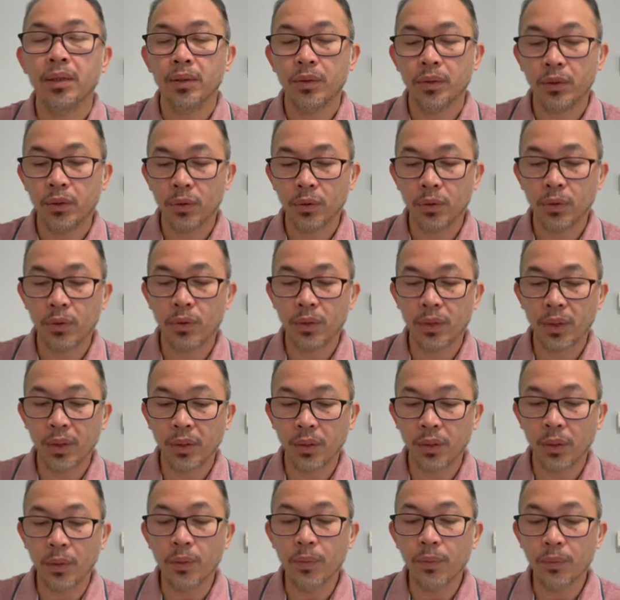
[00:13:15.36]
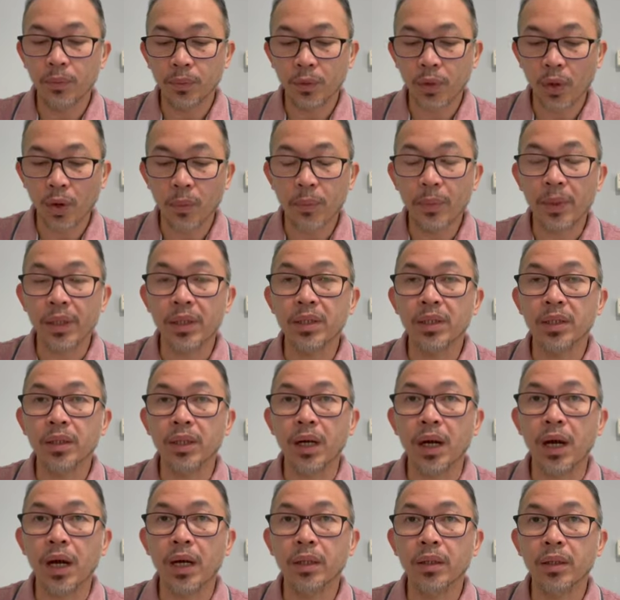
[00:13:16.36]
to the comments
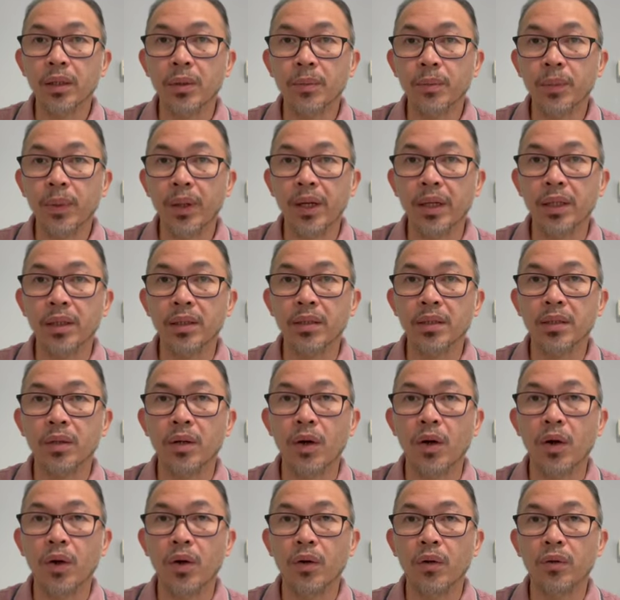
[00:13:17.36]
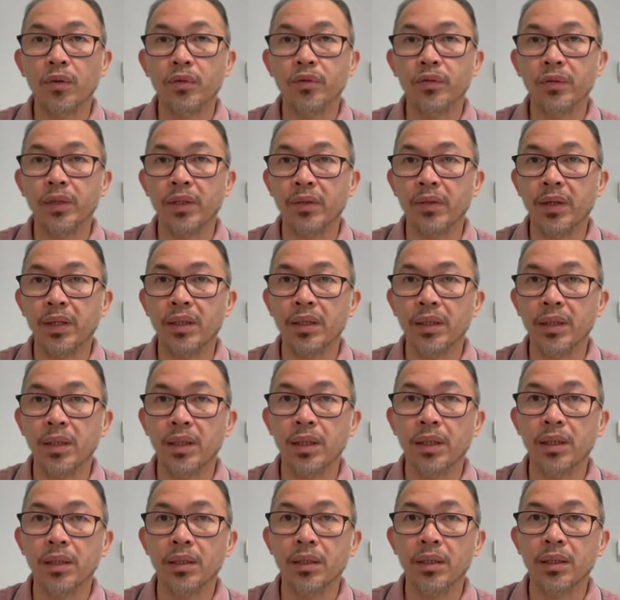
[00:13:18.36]
and complaints of the
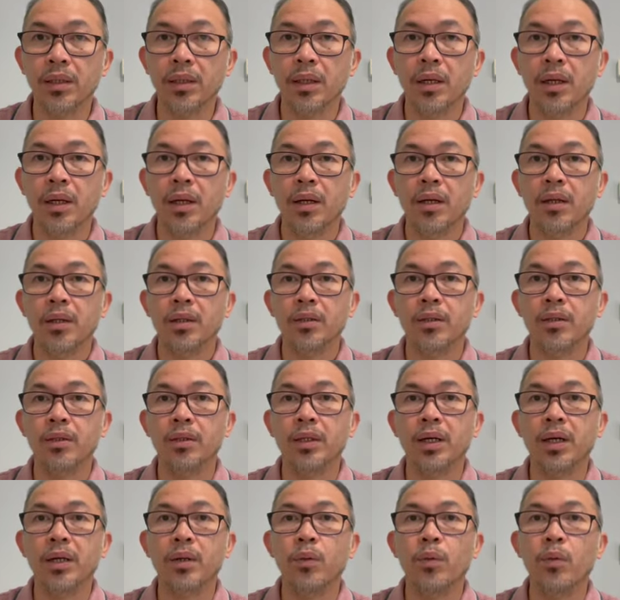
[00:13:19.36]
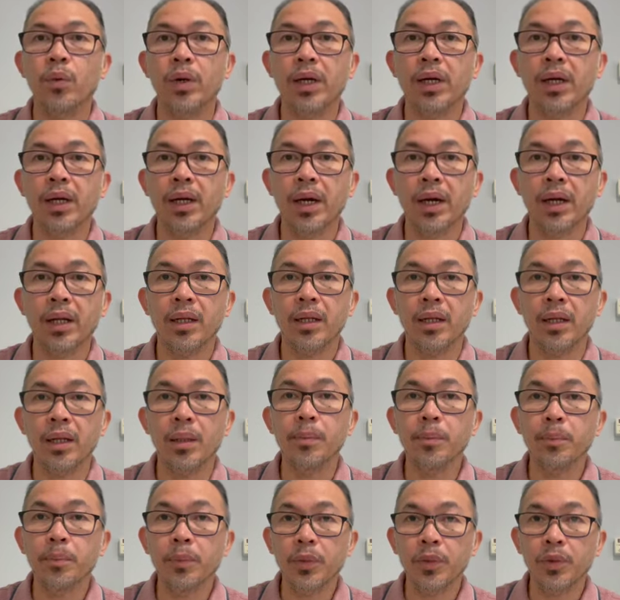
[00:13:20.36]
resident so that we can
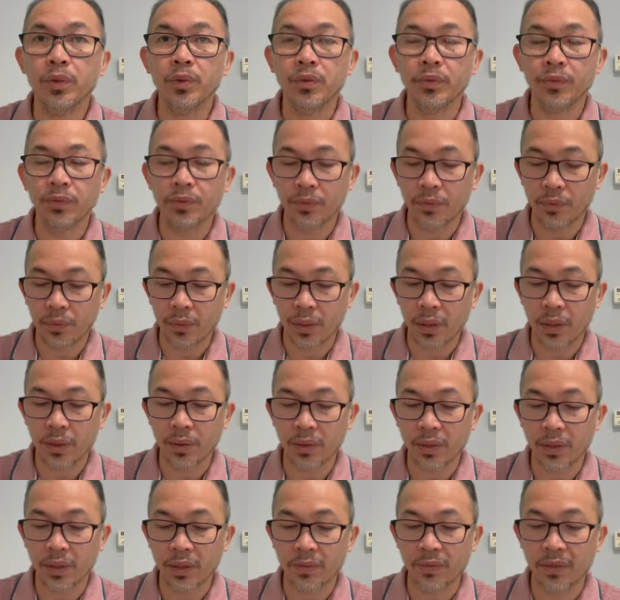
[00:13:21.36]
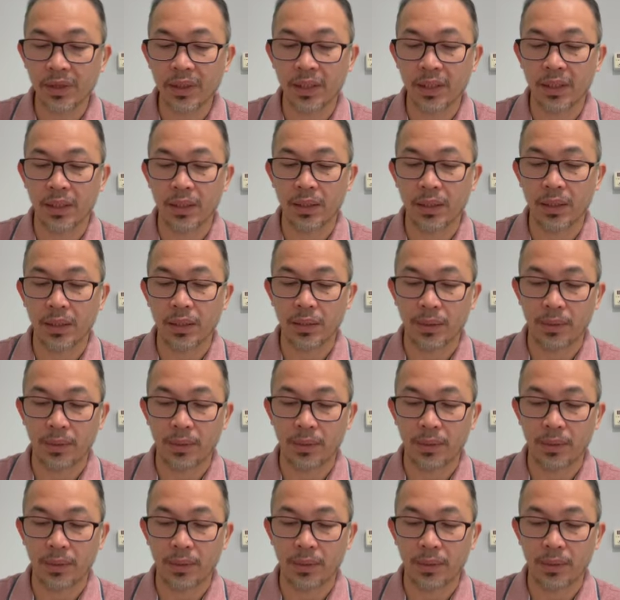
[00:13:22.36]
improve our services.